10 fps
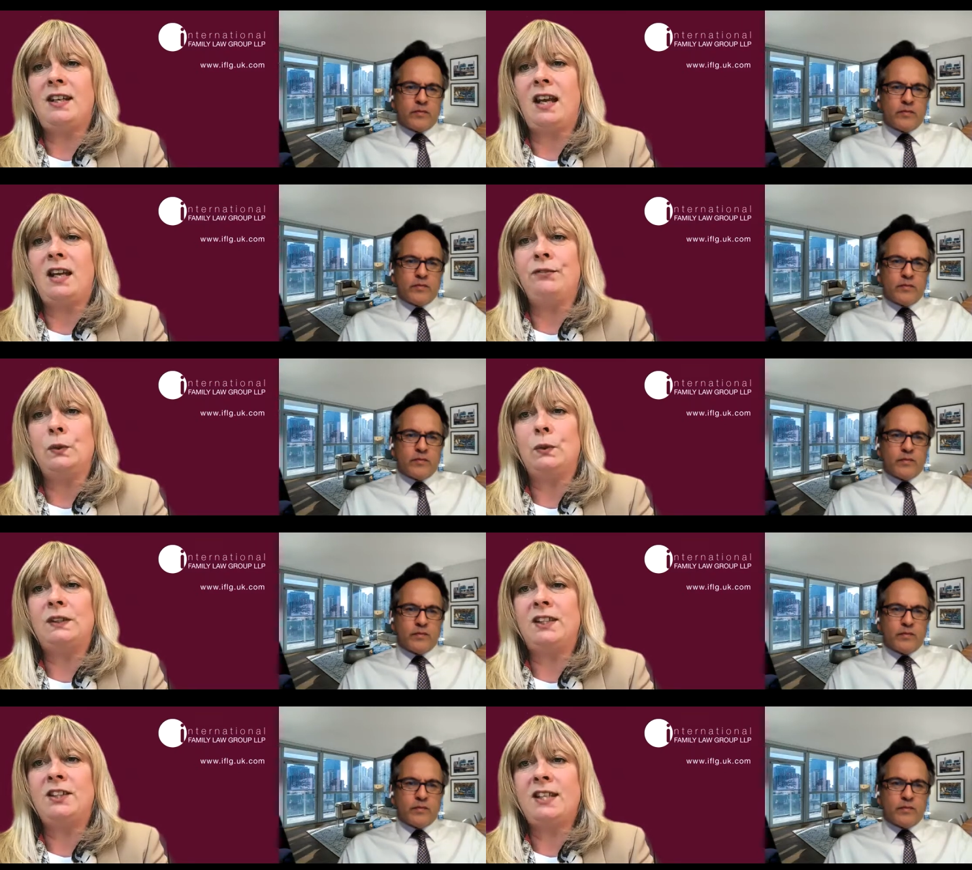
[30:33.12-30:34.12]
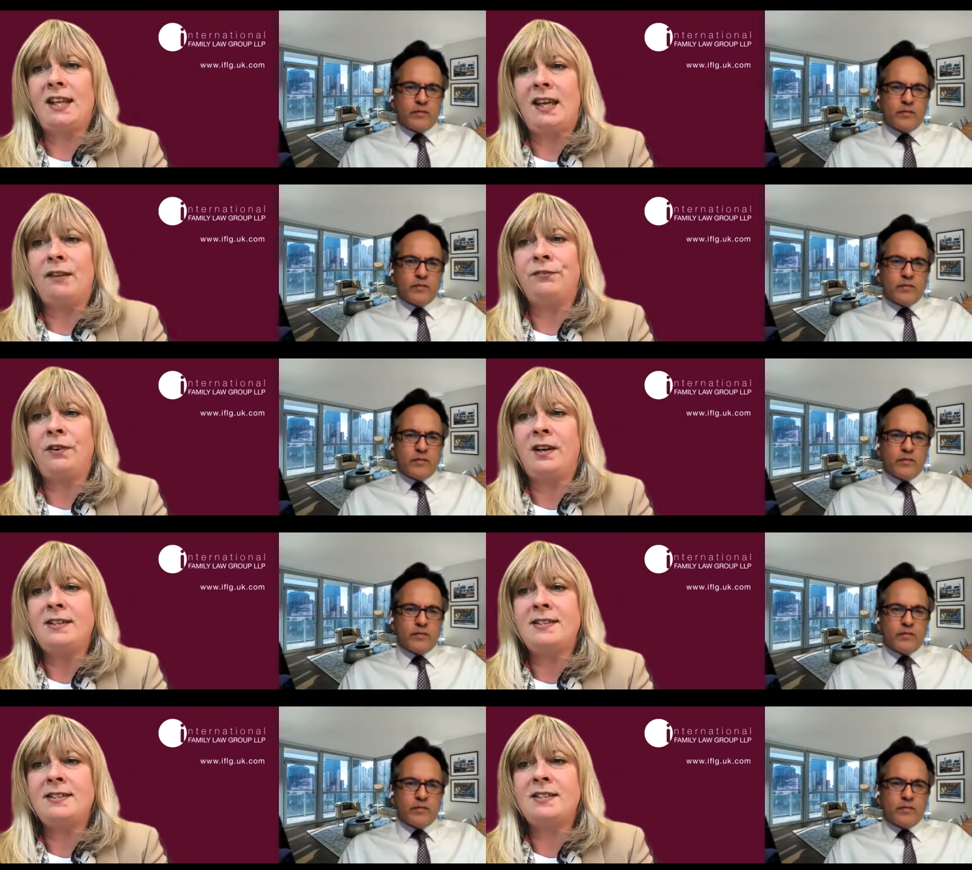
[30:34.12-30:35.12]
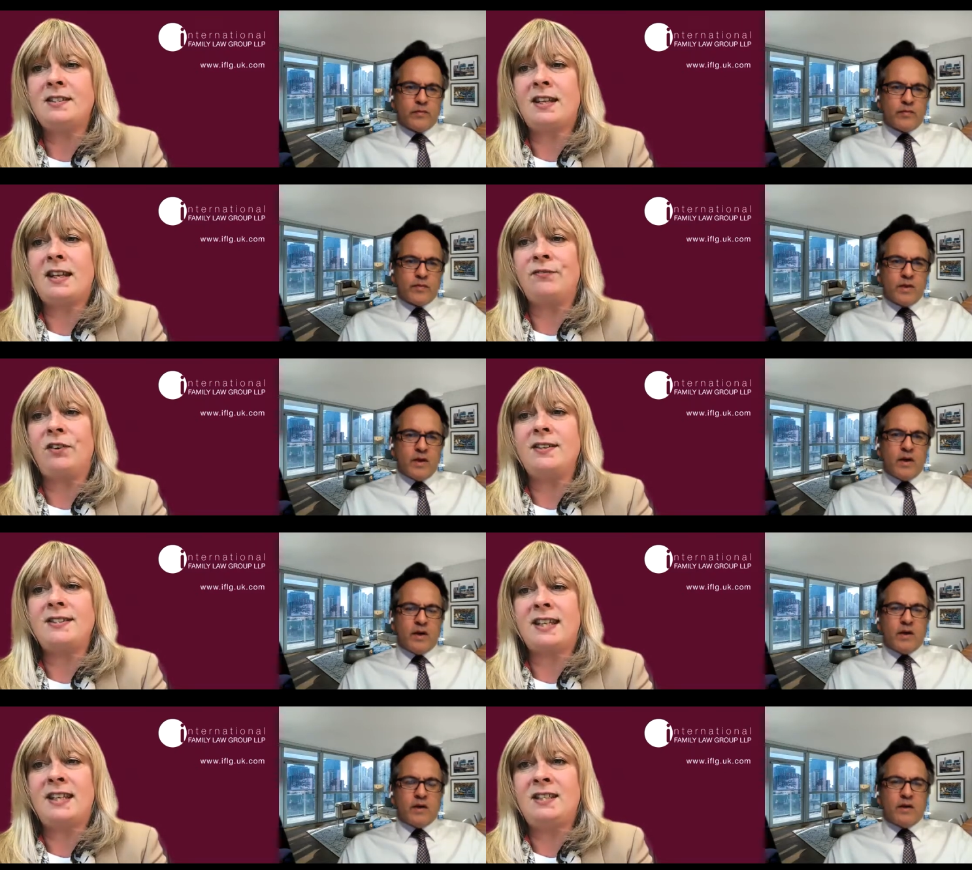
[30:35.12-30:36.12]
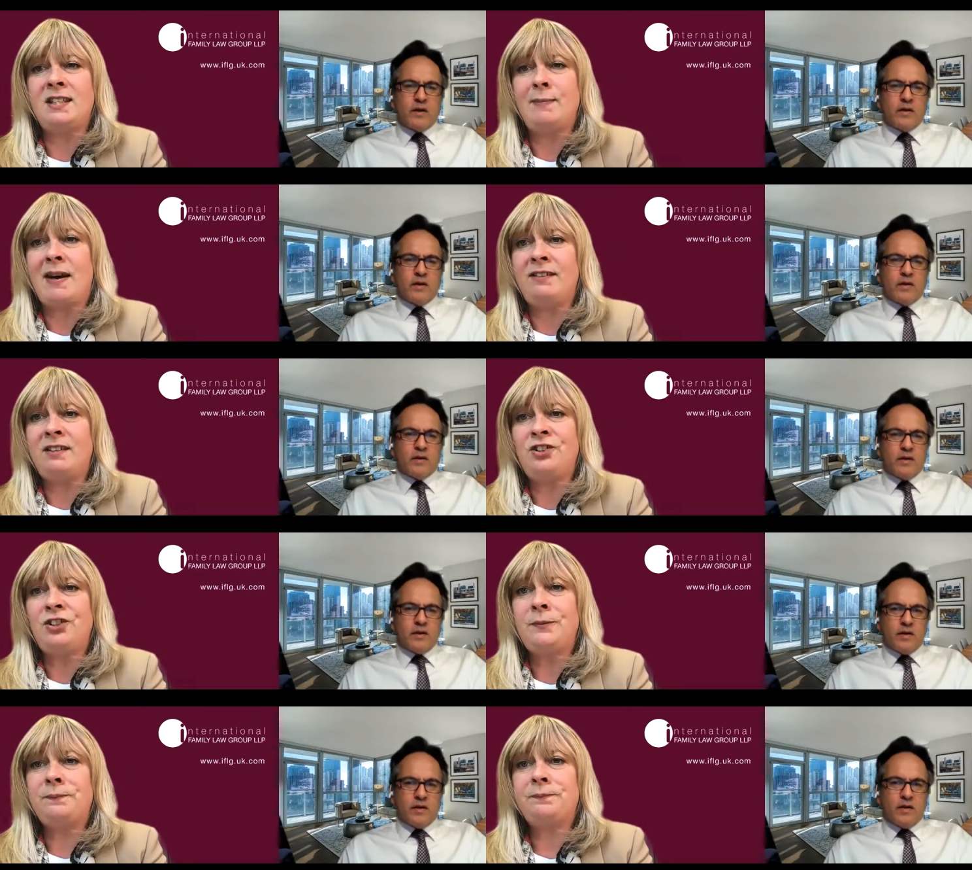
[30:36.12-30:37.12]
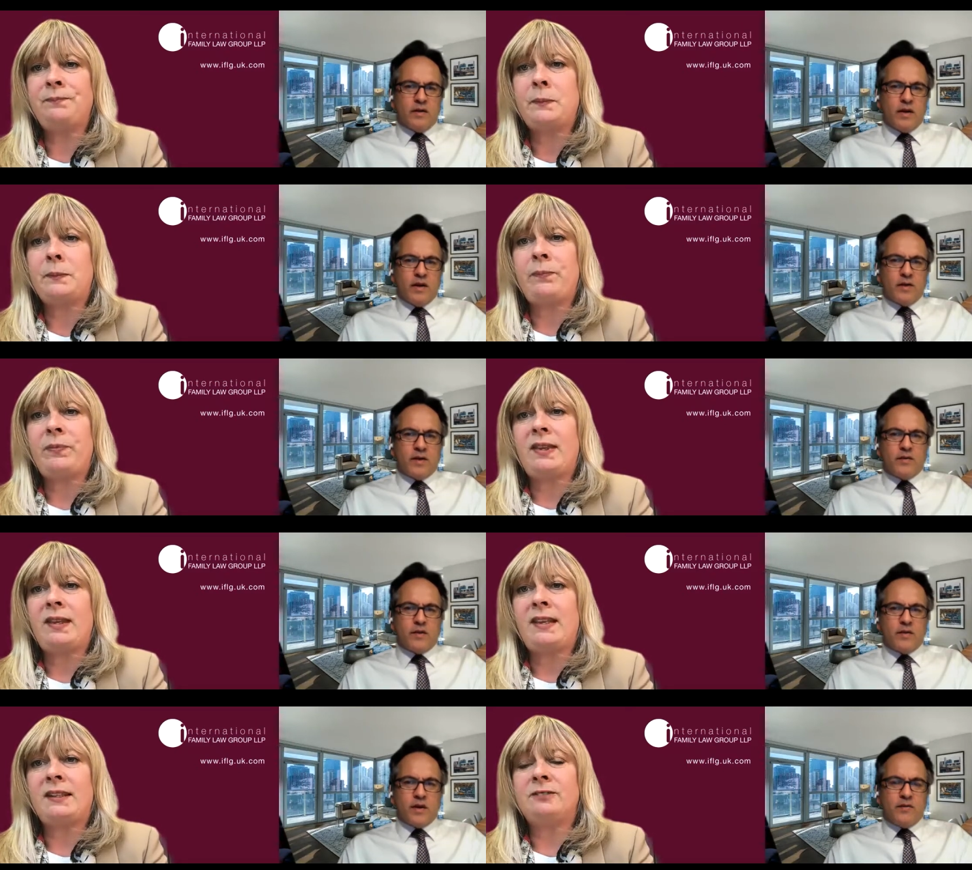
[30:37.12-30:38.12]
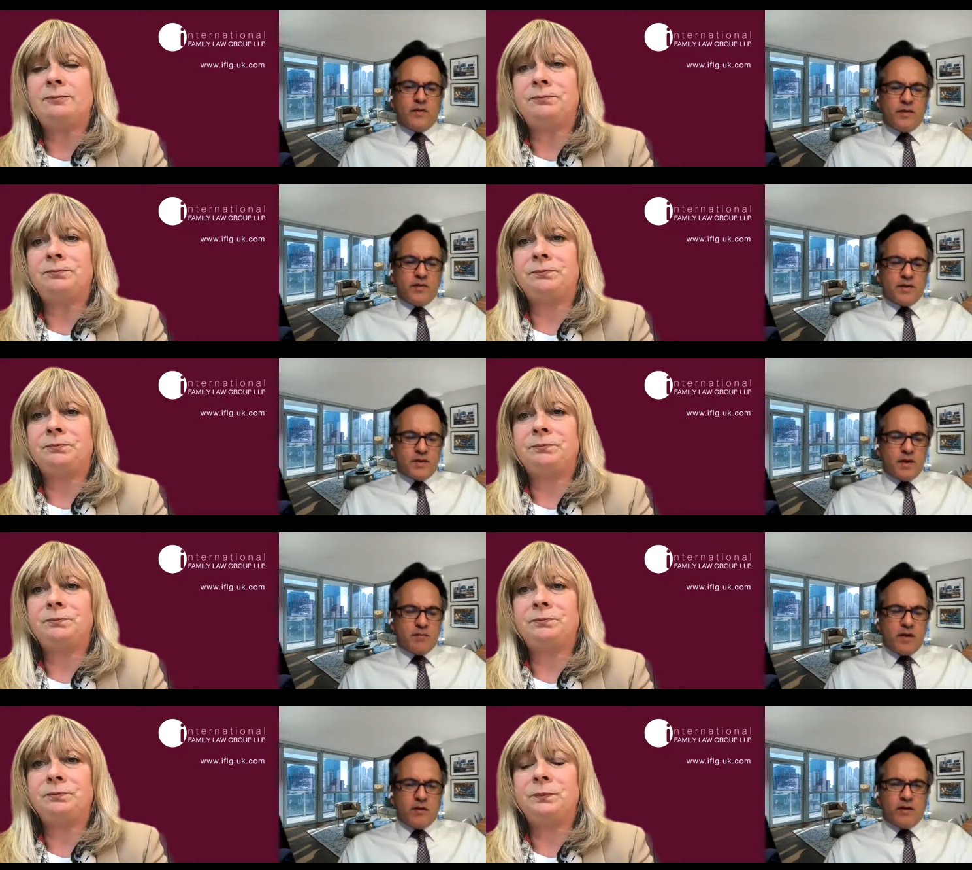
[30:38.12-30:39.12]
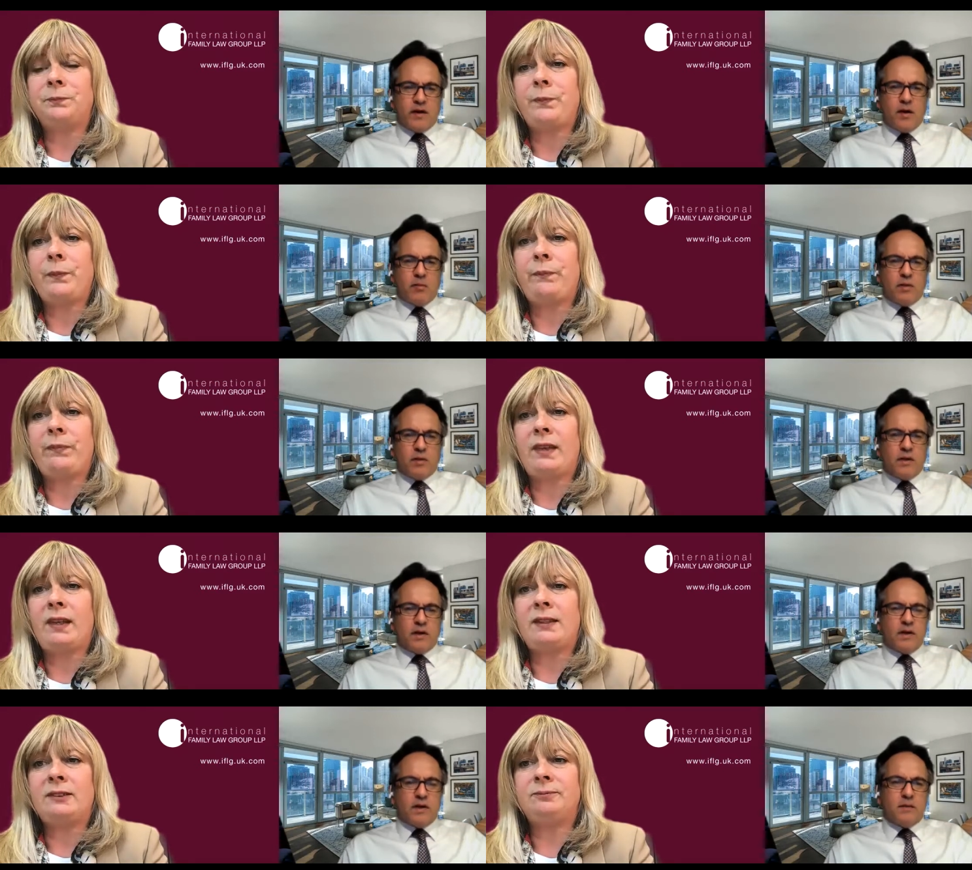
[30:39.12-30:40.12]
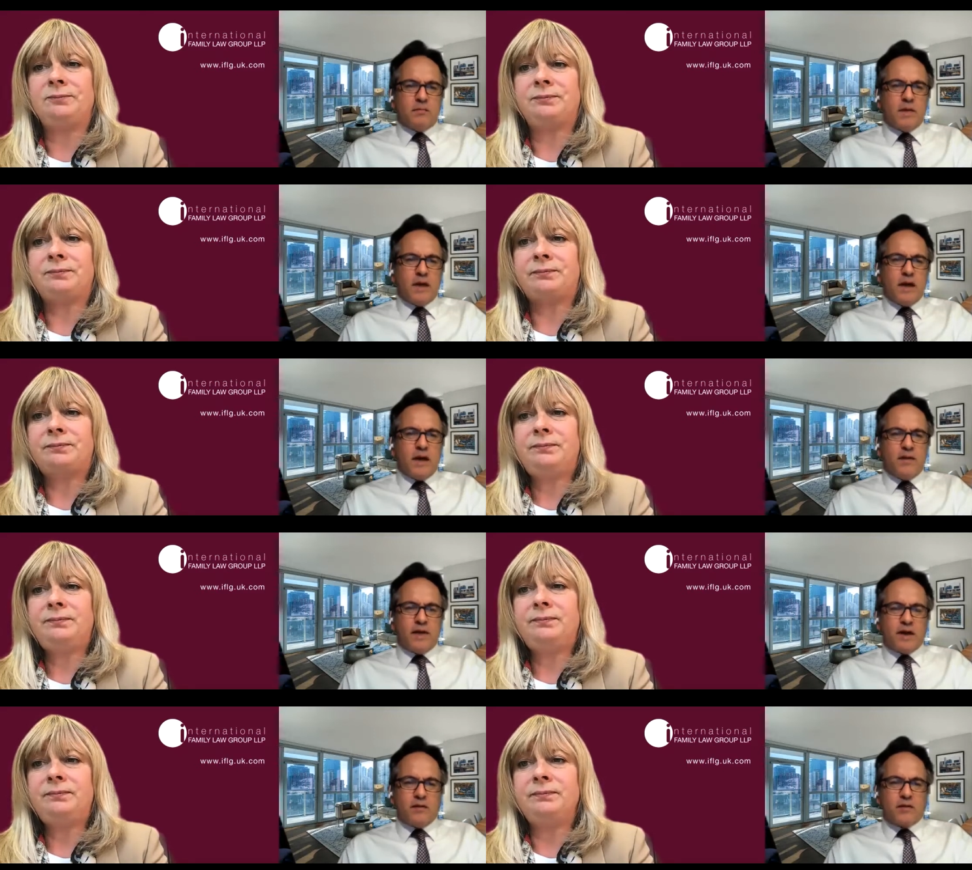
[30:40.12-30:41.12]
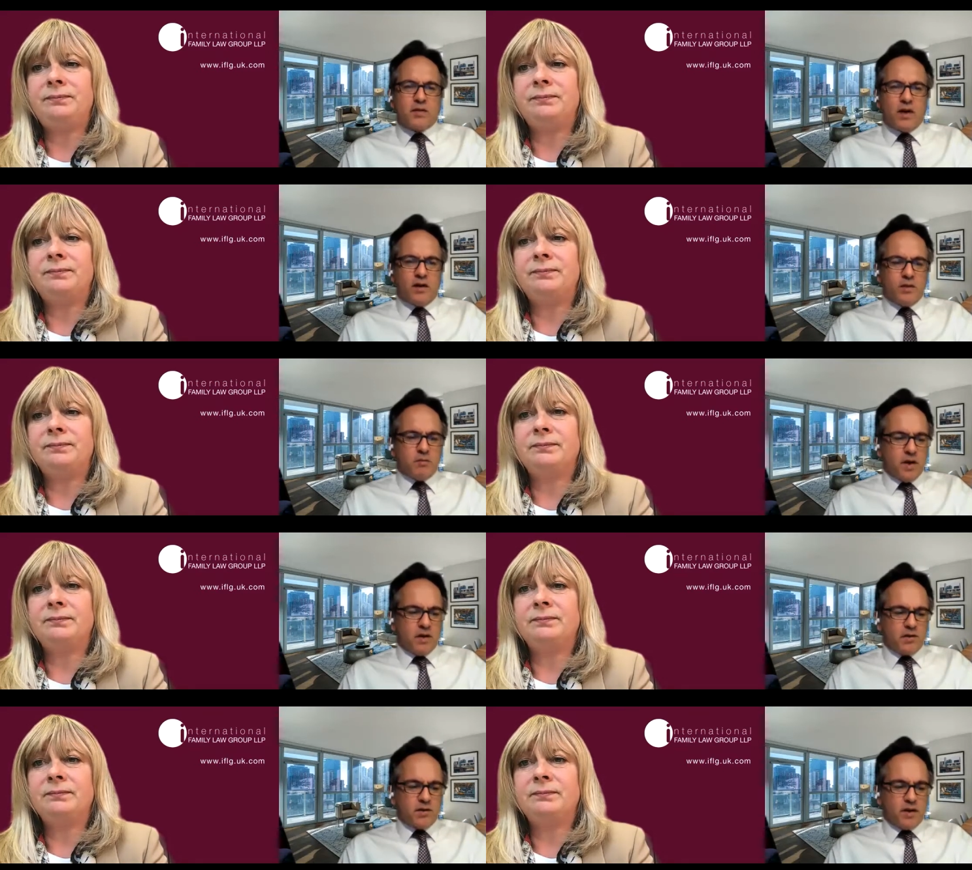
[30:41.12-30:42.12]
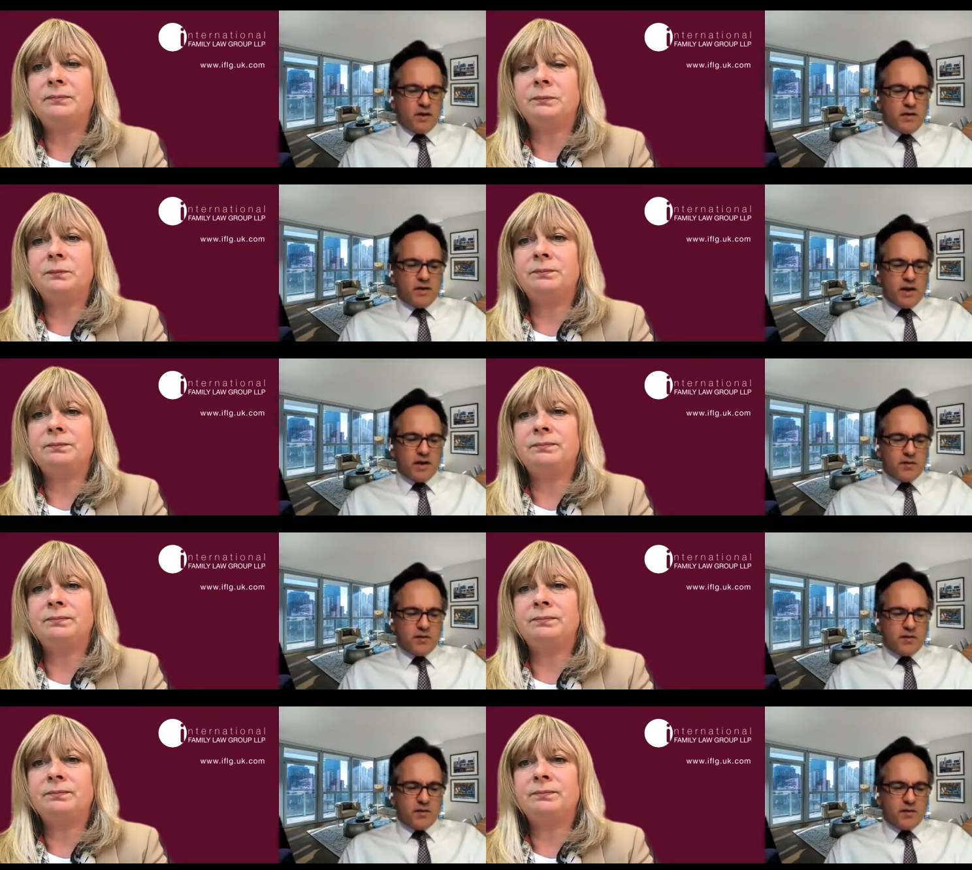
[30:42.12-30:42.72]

Speaker 1: California? Do they have rights? Do they have rights akin to marriage?
Speaker 2: Yeah, they, the, if, if, it's an unmarried couple um, and they have a child, a minor child under the age of